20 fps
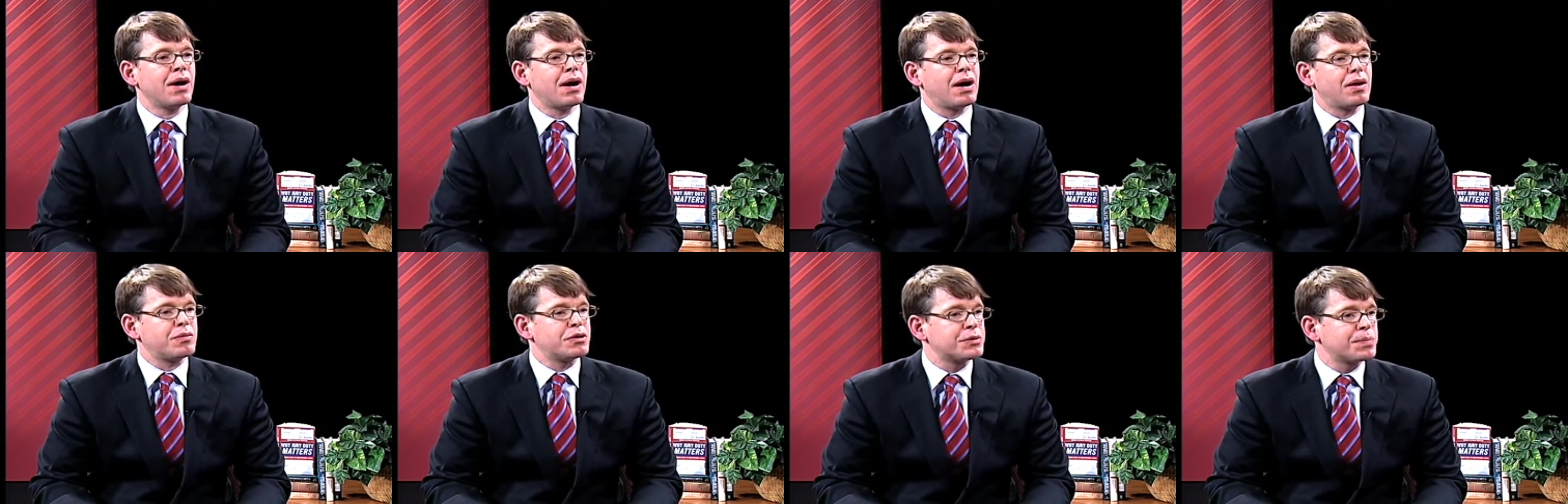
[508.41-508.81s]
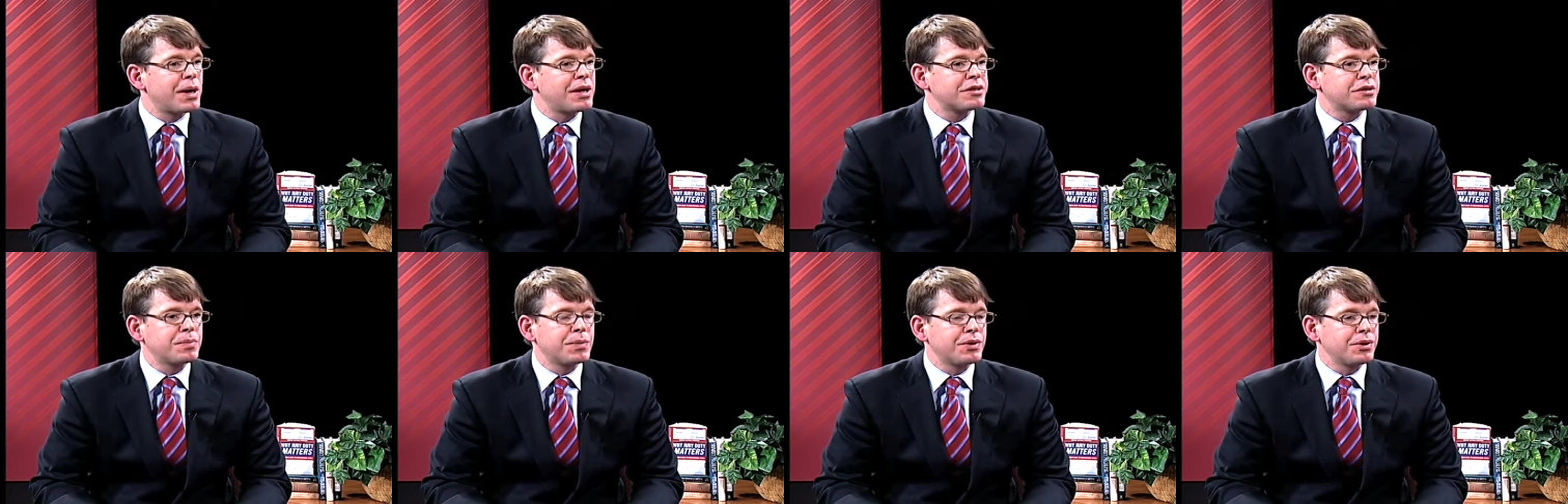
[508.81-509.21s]

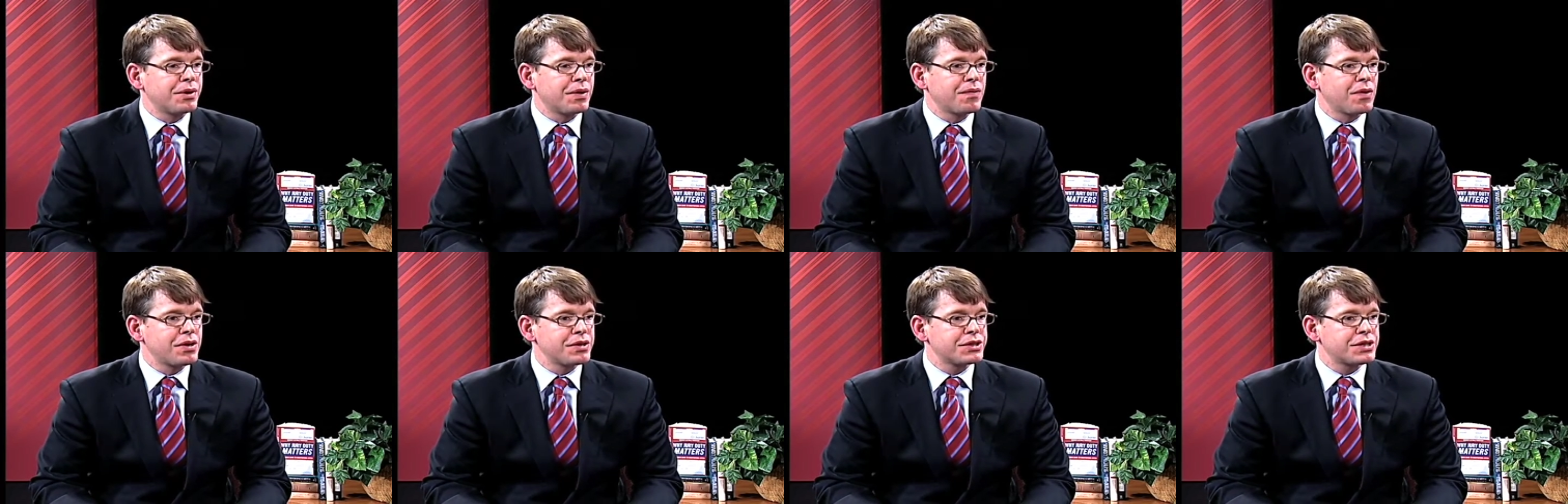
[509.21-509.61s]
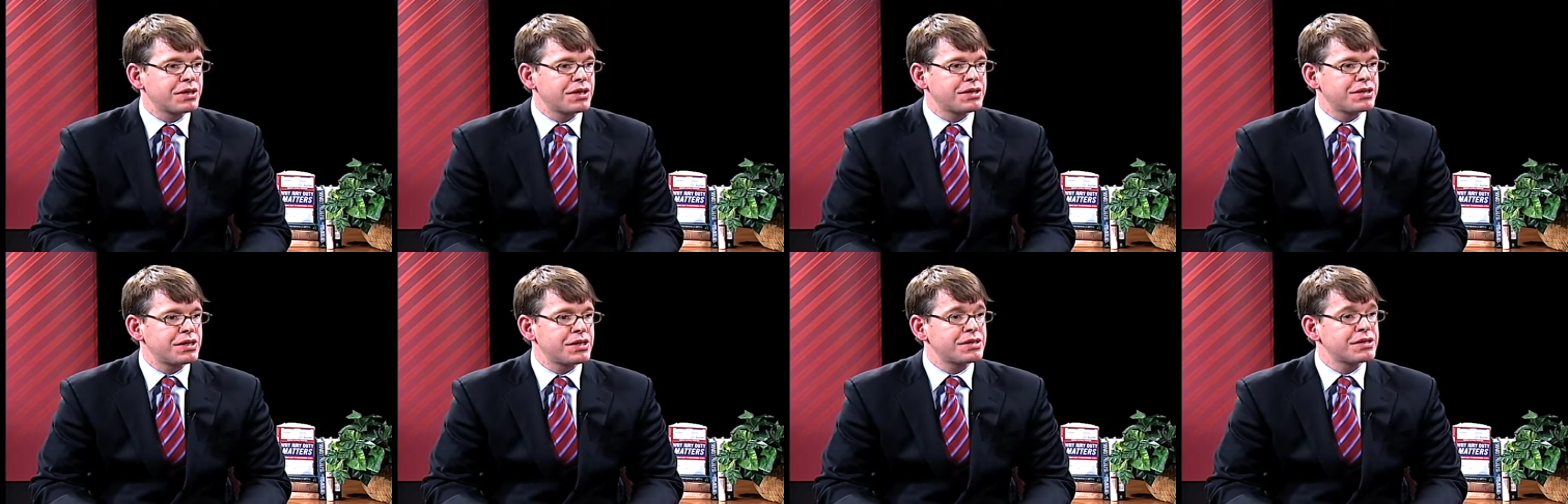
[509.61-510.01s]
responsibility of all
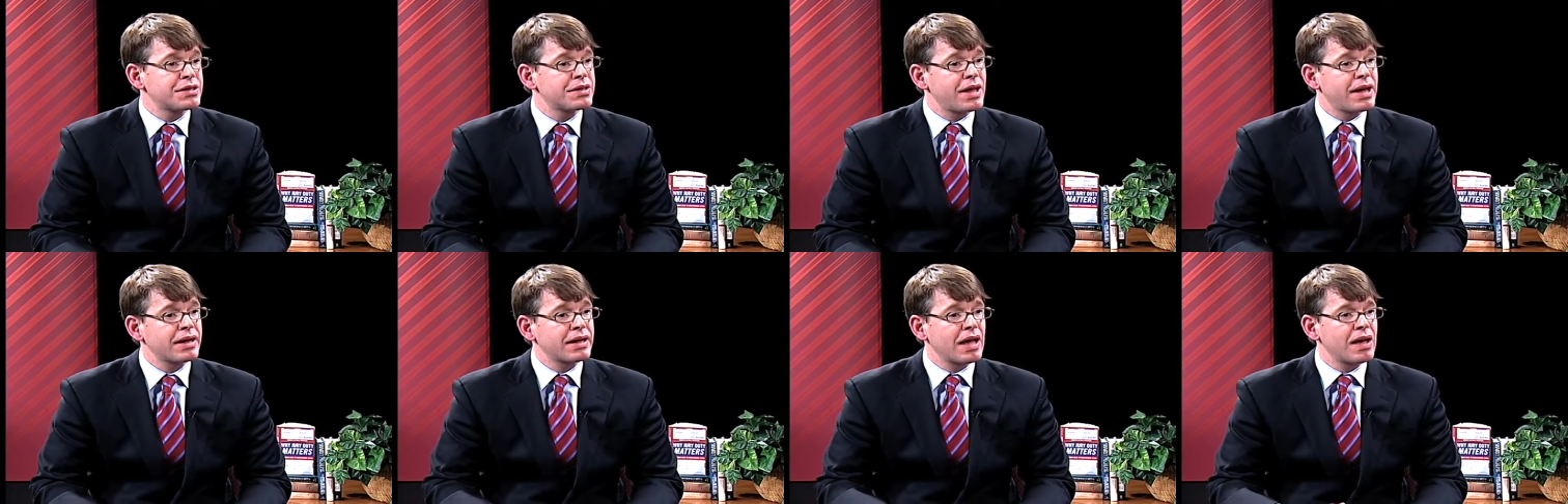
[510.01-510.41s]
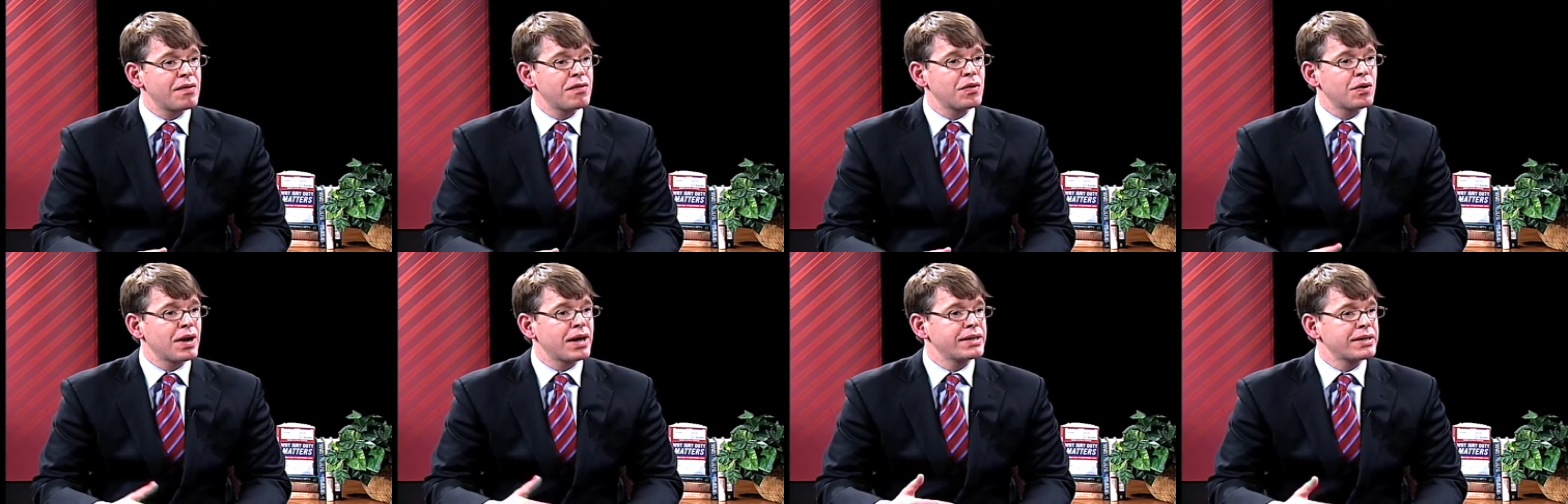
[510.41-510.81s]
citizens, and that gave
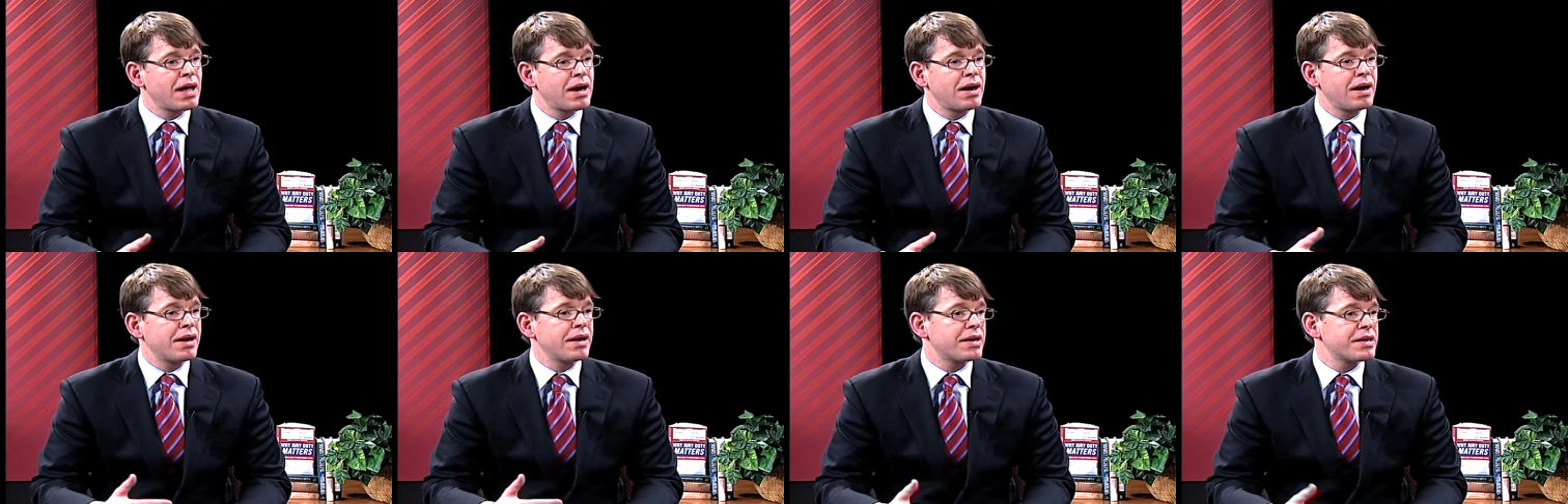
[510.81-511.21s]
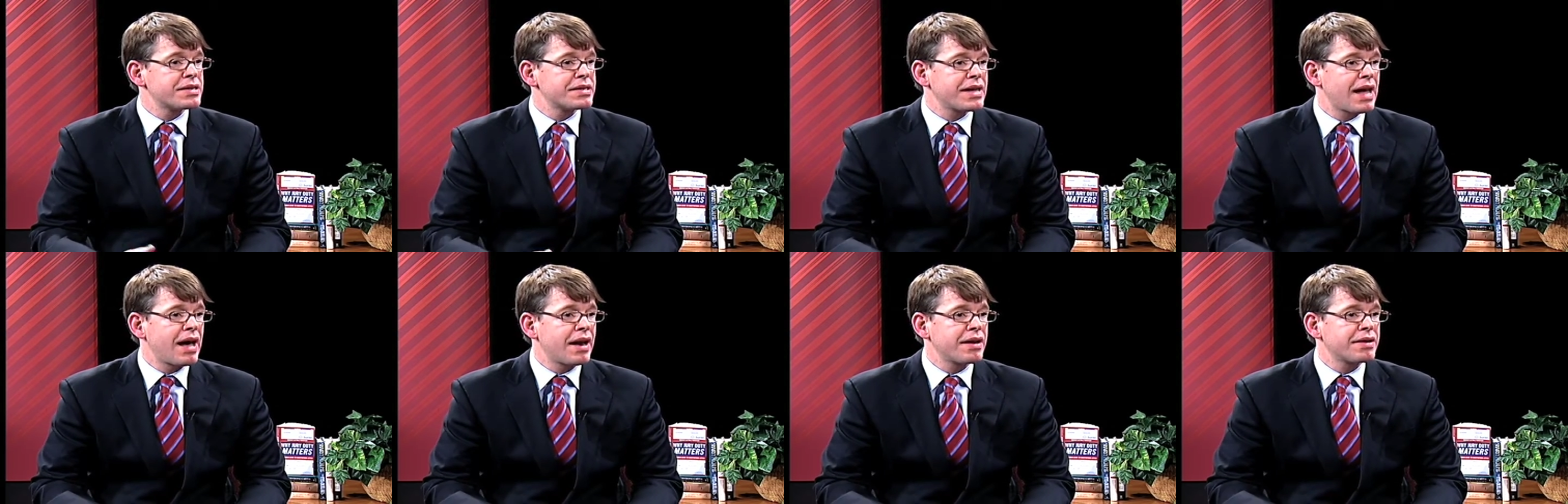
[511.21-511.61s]
you an identity and a
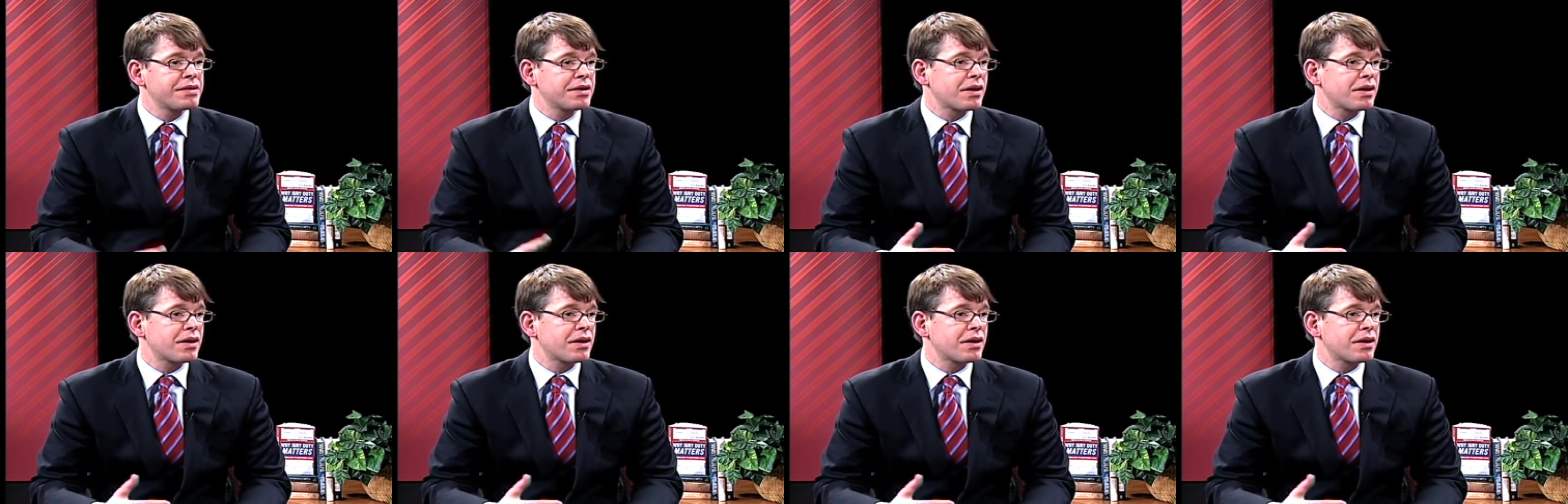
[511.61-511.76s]
status,